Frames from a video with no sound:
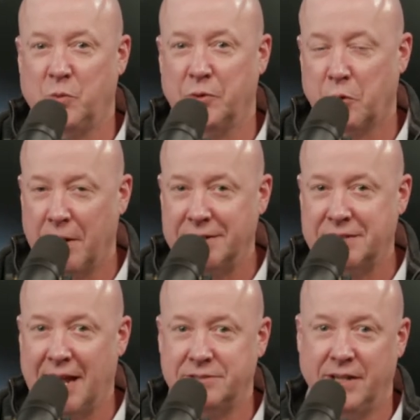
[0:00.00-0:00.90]
we're the
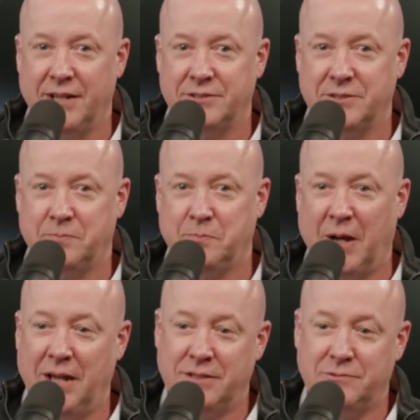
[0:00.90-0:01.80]
greatest assets,
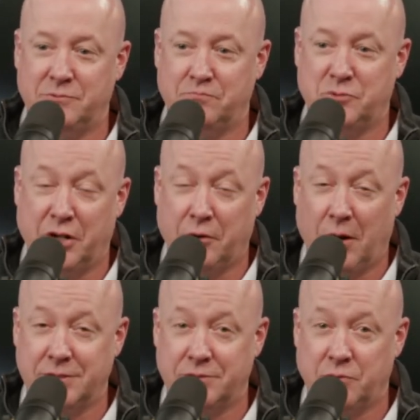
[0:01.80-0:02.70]
but Jay
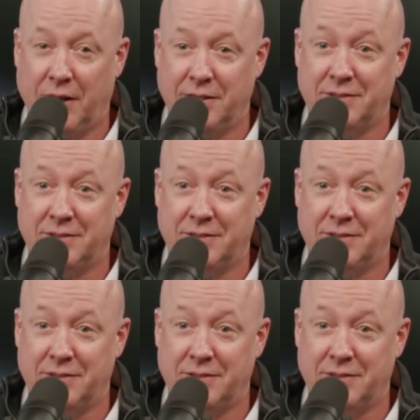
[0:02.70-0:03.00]
Cross is right.